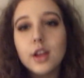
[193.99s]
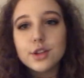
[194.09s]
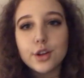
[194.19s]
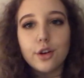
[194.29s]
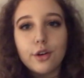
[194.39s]

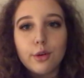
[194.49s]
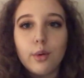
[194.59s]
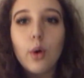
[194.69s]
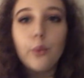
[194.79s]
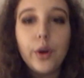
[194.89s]

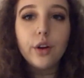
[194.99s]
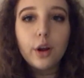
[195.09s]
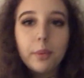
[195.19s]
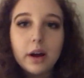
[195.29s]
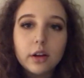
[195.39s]
So we are
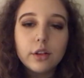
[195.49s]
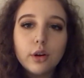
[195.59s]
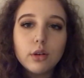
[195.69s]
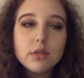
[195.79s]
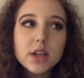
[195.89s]
now back in the
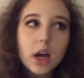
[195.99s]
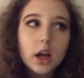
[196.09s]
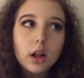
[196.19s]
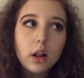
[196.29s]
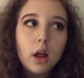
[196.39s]

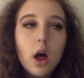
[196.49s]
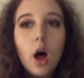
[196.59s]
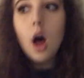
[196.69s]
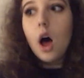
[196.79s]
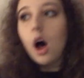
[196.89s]
hotel,
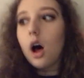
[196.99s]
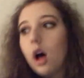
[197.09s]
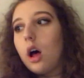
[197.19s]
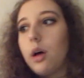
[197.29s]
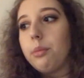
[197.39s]

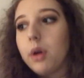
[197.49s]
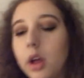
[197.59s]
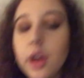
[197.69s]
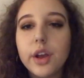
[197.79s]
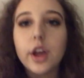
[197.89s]
um,
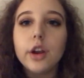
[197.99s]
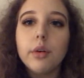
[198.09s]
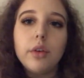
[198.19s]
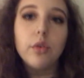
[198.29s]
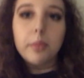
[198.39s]
getting
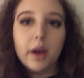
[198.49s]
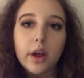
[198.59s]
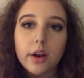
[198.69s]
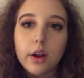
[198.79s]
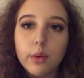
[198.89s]
ready for
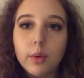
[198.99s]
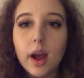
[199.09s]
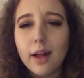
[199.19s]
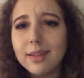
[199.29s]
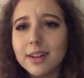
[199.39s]
bed. We
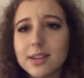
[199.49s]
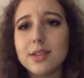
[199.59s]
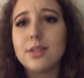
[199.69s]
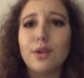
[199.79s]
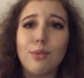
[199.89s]
had
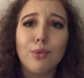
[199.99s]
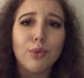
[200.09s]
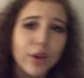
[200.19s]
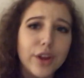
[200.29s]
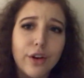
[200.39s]
this
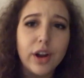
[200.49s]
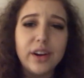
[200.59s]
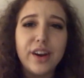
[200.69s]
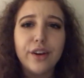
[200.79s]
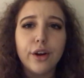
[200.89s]
really great
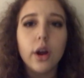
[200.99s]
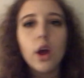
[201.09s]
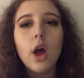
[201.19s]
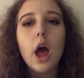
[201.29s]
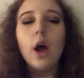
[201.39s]
dinner
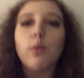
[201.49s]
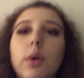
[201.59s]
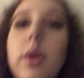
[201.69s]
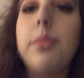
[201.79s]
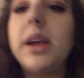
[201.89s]

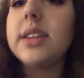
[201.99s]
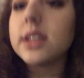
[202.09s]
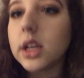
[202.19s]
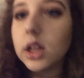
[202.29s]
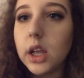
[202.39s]
where we
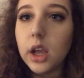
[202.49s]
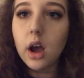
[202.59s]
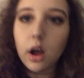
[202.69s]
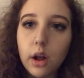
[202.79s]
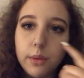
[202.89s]
basically
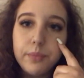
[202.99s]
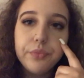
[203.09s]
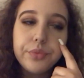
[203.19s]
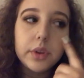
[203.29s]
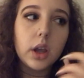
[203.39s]

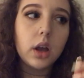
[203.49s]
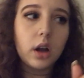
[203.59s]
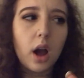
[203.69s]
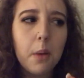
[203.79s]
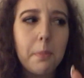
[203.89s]
um,
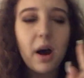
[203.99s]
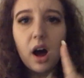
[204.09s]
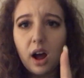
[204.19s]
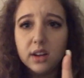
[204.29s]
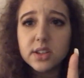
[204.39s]
got
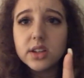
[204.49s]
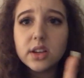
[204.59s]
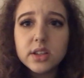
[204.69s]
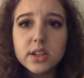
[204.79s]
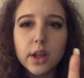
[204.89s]

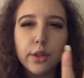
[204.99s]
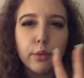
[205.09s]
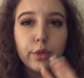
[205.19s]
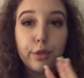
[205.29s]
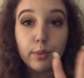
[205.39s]
pastas and
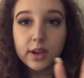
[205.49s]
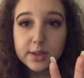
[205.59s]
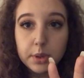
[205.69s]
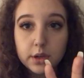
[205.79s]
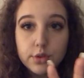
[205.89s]
there were three
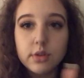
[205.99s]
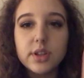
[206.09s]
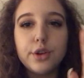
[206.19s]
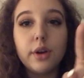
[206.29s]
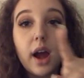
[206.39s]

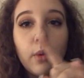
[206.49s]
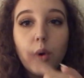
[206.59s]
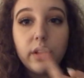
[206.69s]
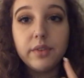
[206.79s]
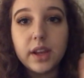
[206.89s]
specials and you got
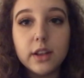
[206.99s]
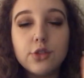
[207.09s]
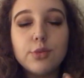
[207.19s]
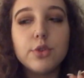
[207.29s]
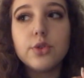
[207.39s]
one of
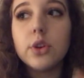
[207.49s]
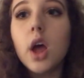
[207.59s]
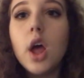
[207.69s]
each, which